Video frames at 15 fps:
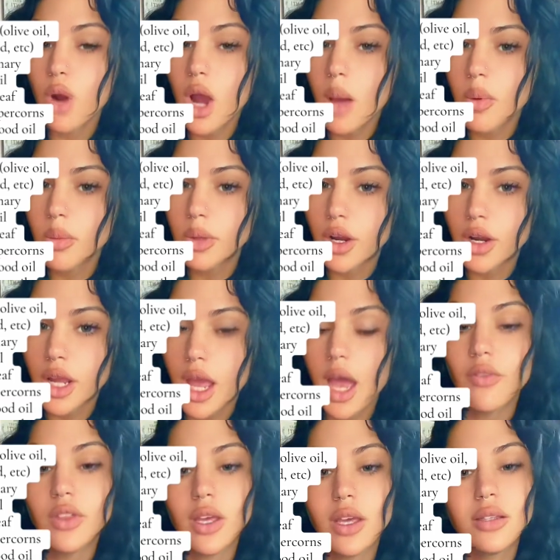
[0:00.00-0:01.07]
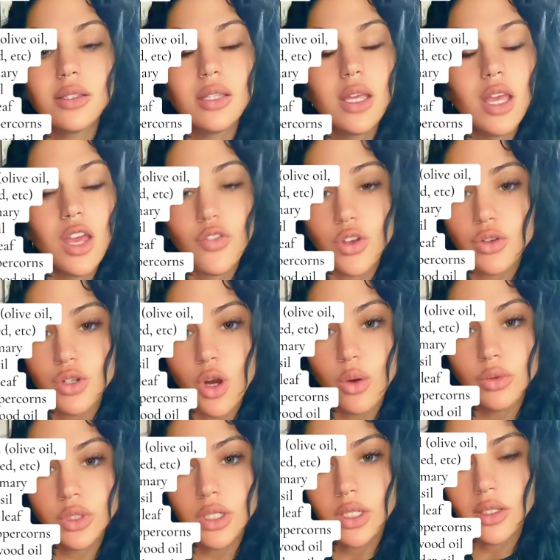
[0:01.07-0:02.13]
probably already have these. If you don't,